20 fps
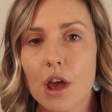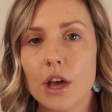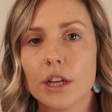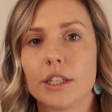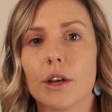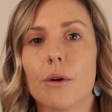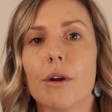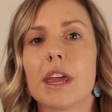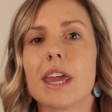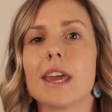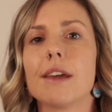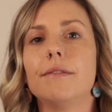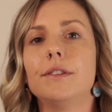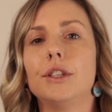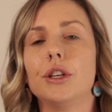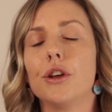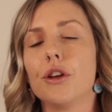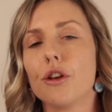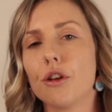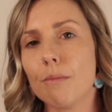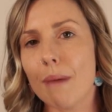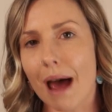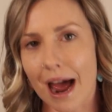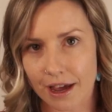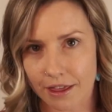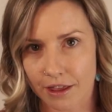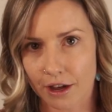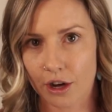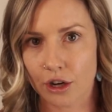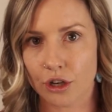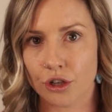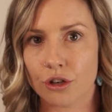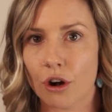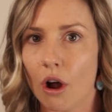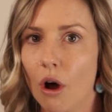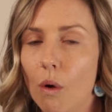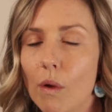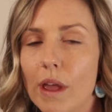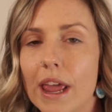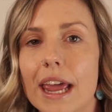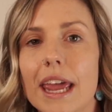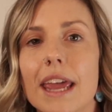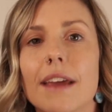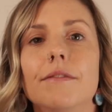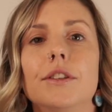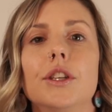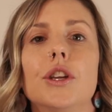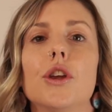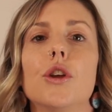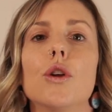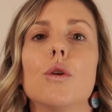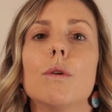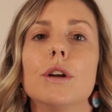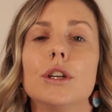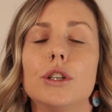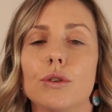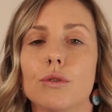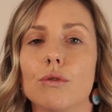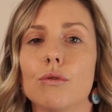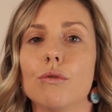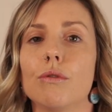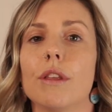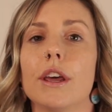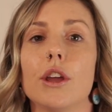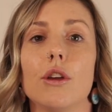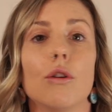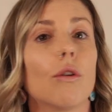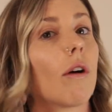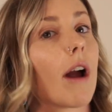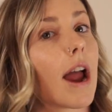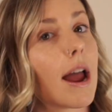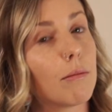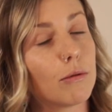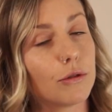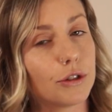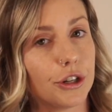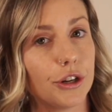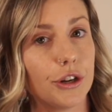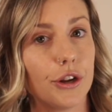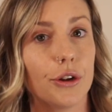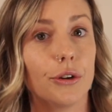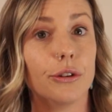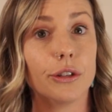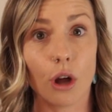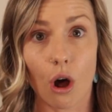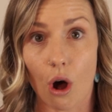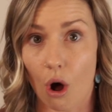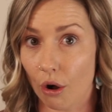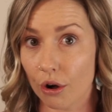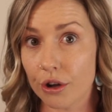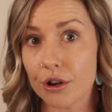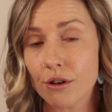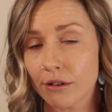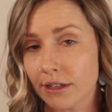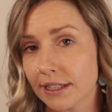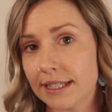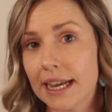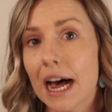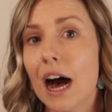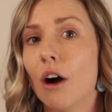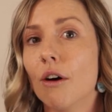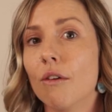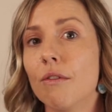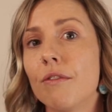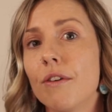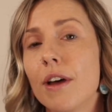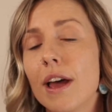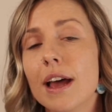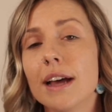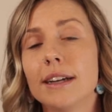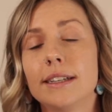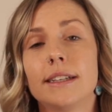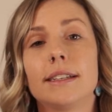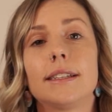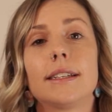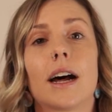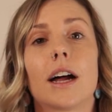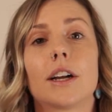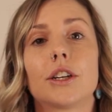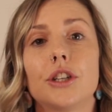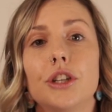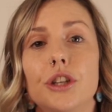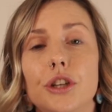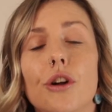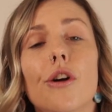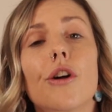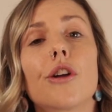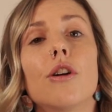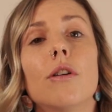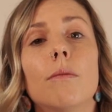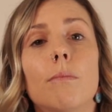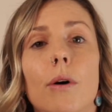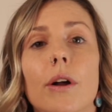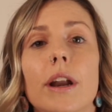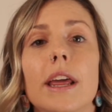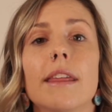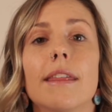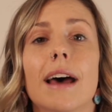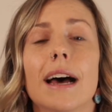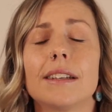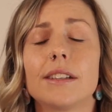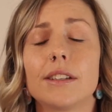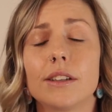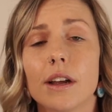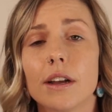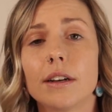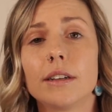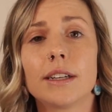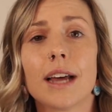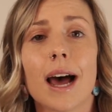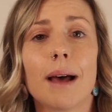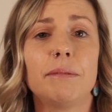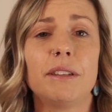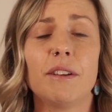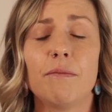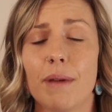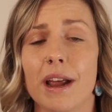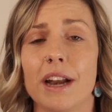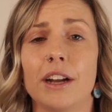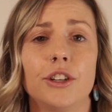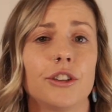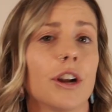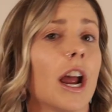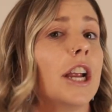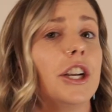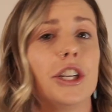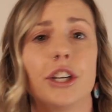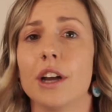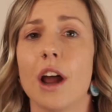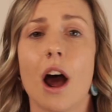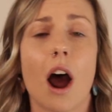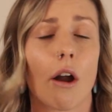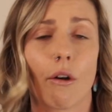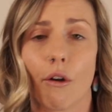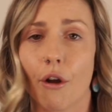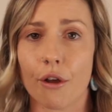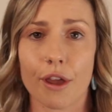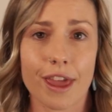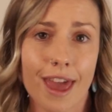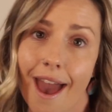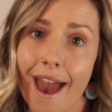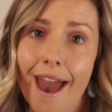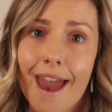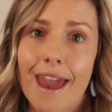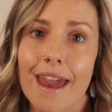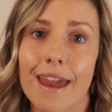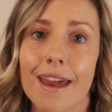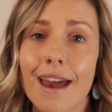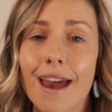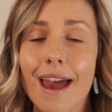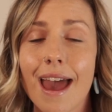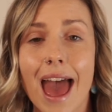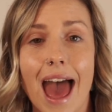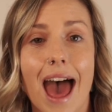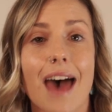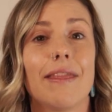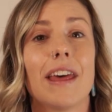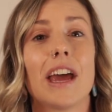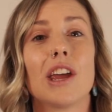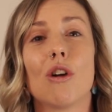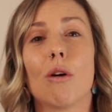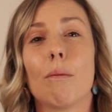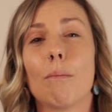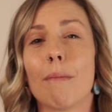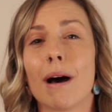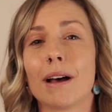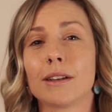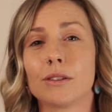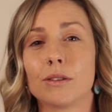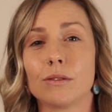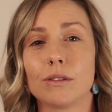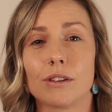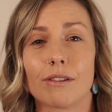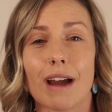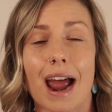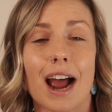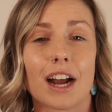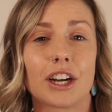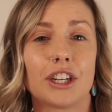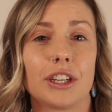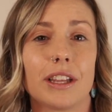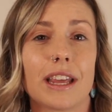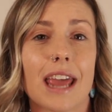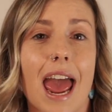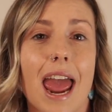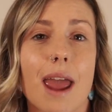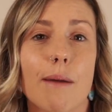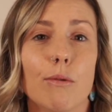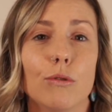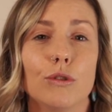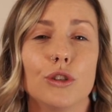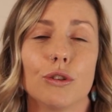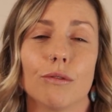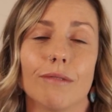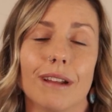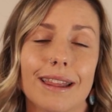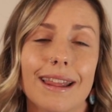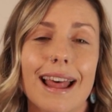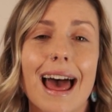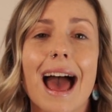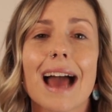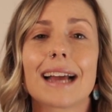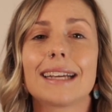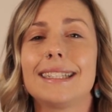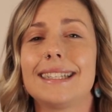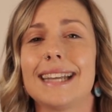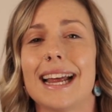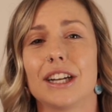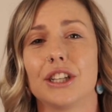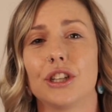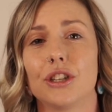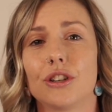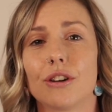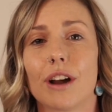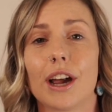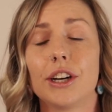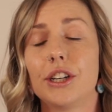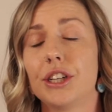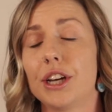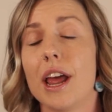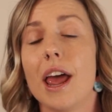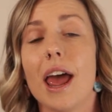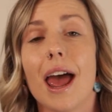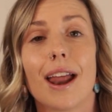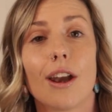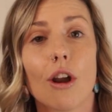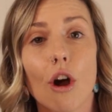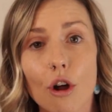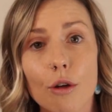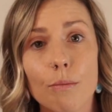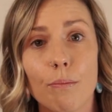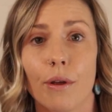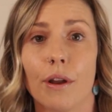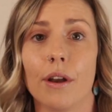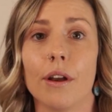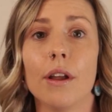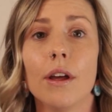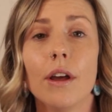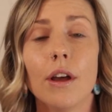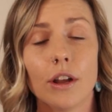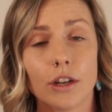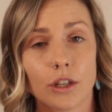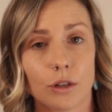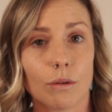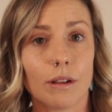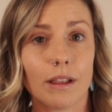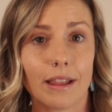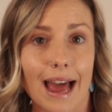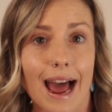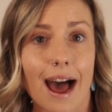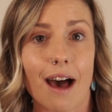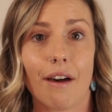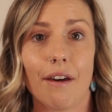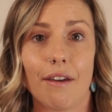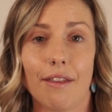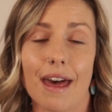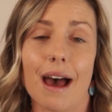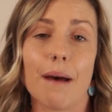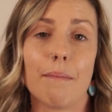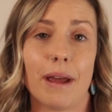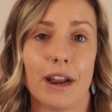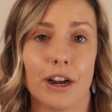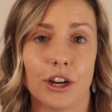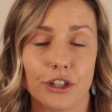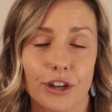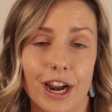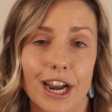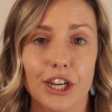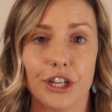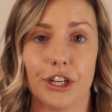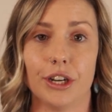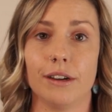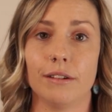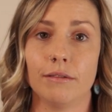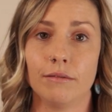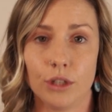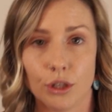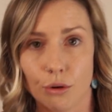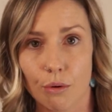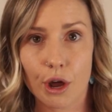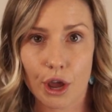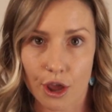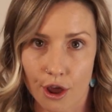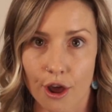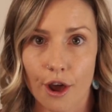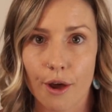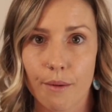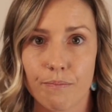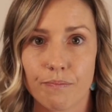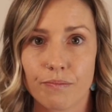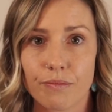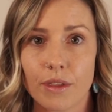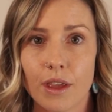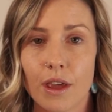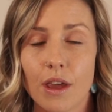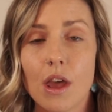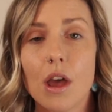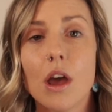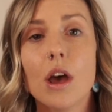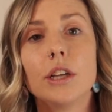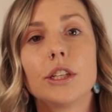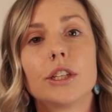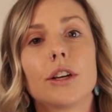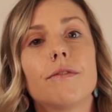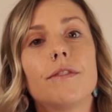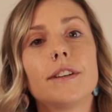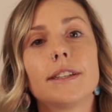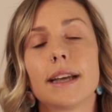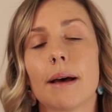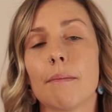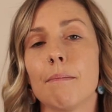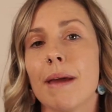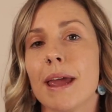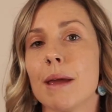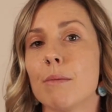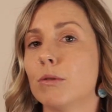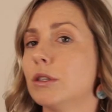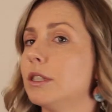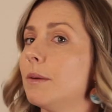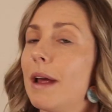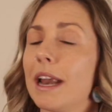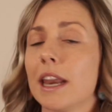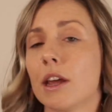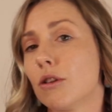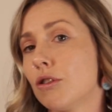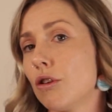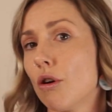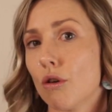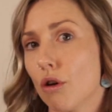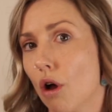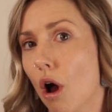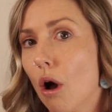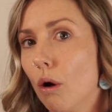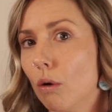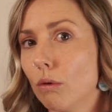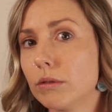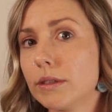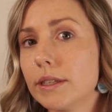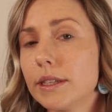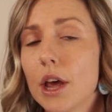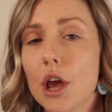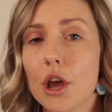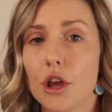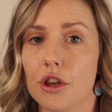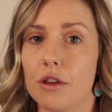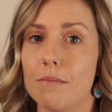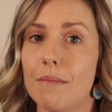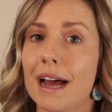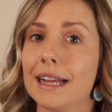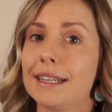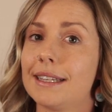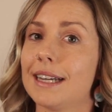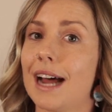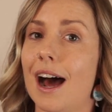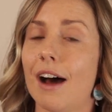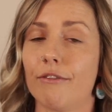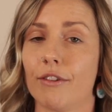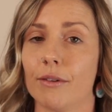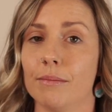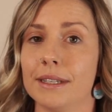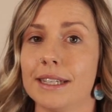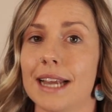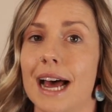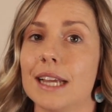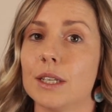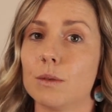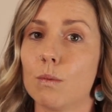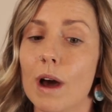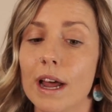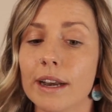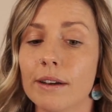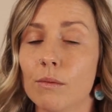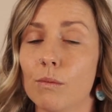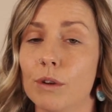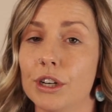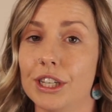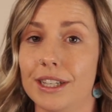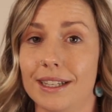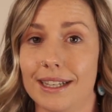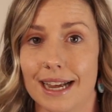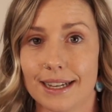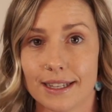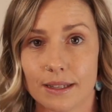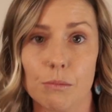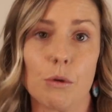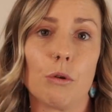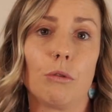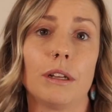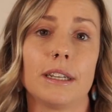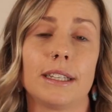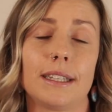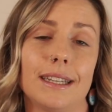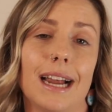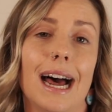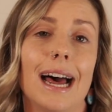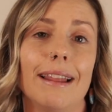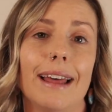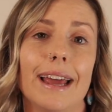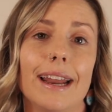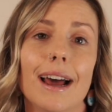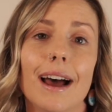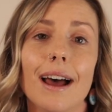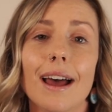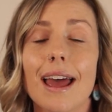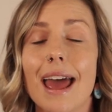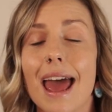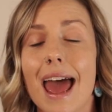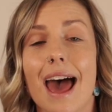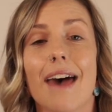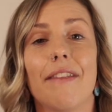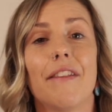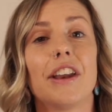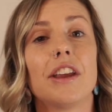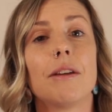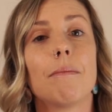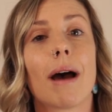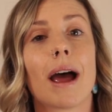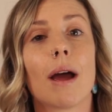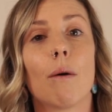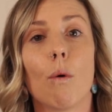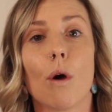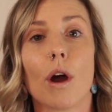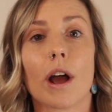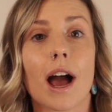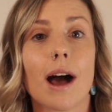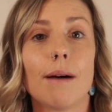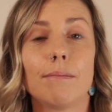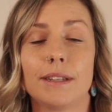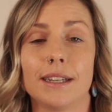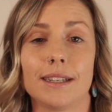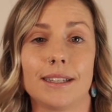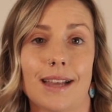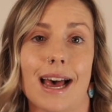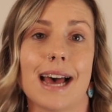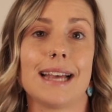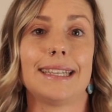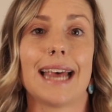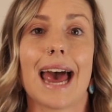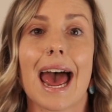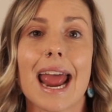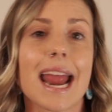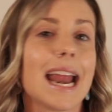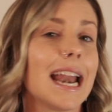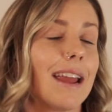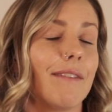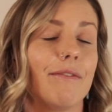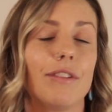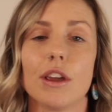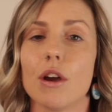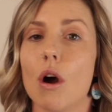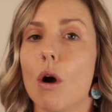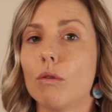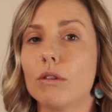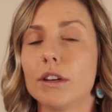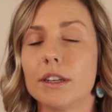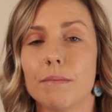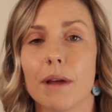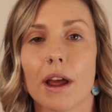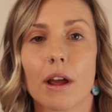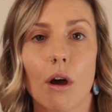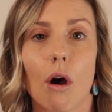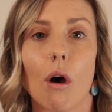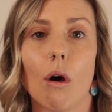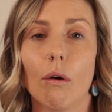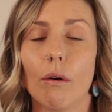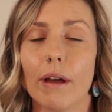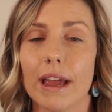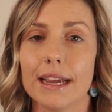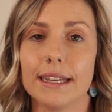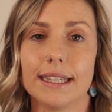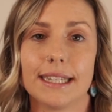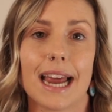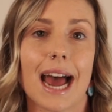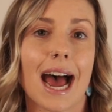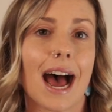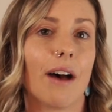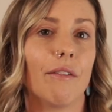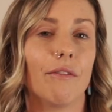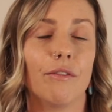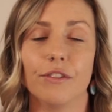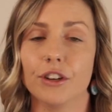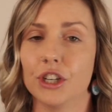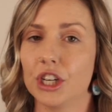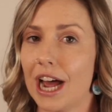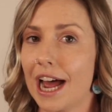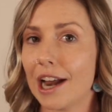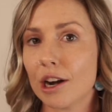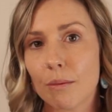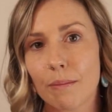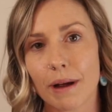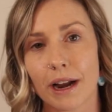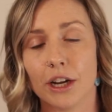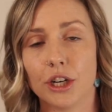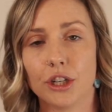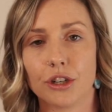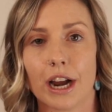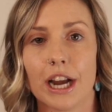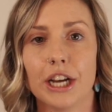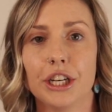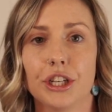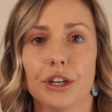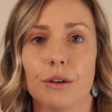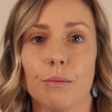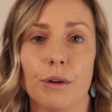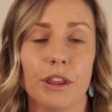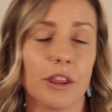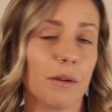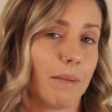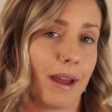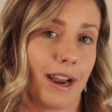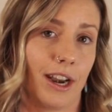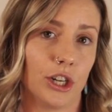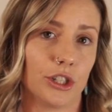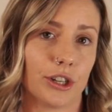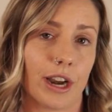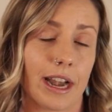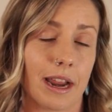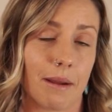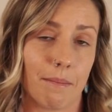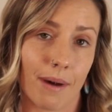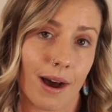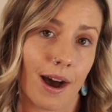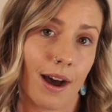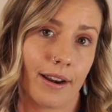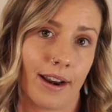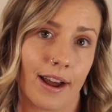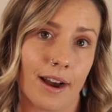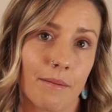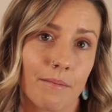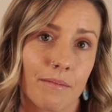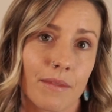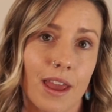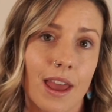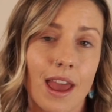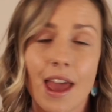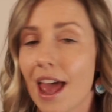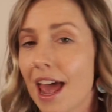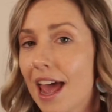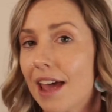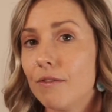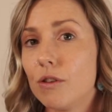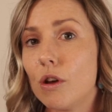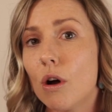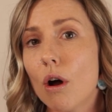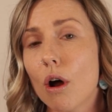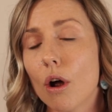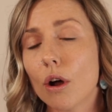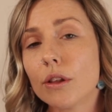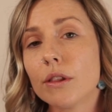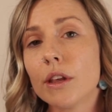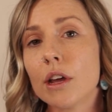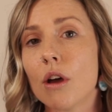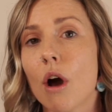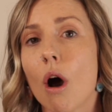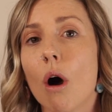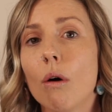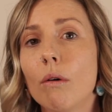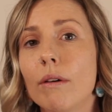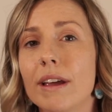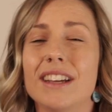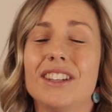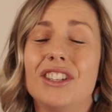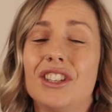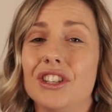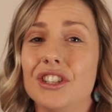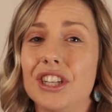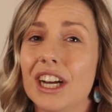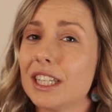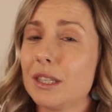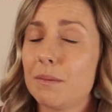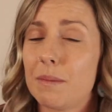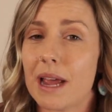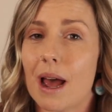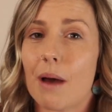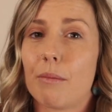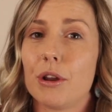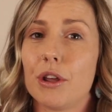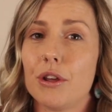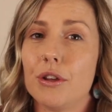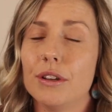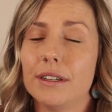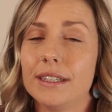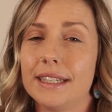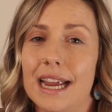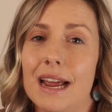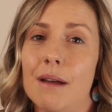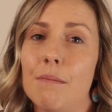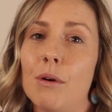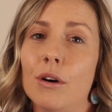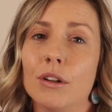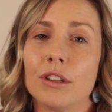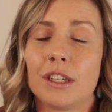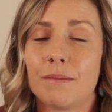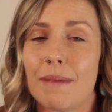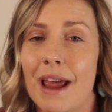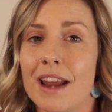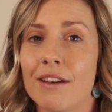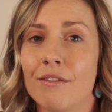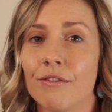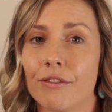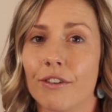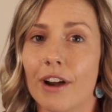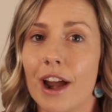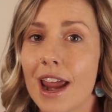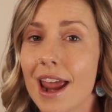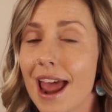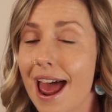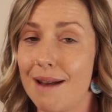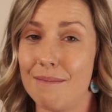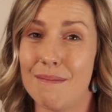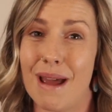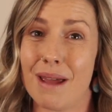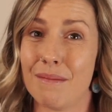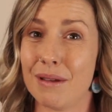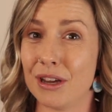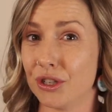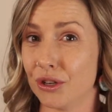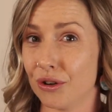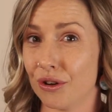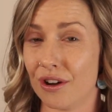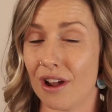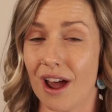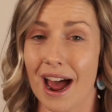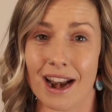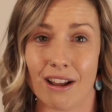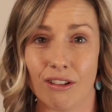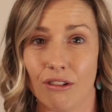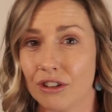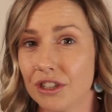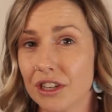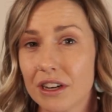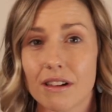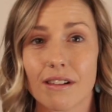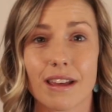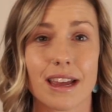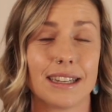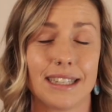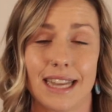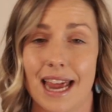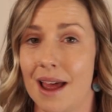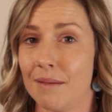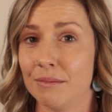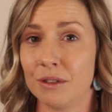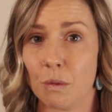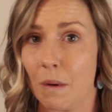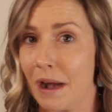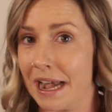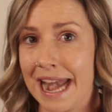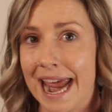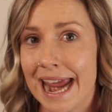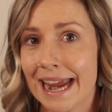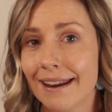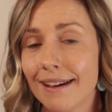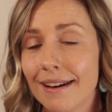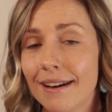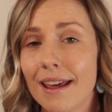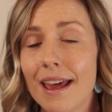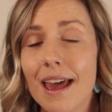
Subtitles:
So it gives you back the control. It gives you a tool that you're able to use on yourself to start to show your body that certain types of penetration are okay, and that your muscles are actually able to relax and stretch and open to allow that penetration to occur. So for some people, depending on your goals, you might start from size 1, which is our smallest dilator, and then you might work up to size 8 if the ultimate goal is to have vaginal penetration with a penetrating partner. If your only goal is to just be able to use tampons pain-free and maybe do gynaecological exams when needed,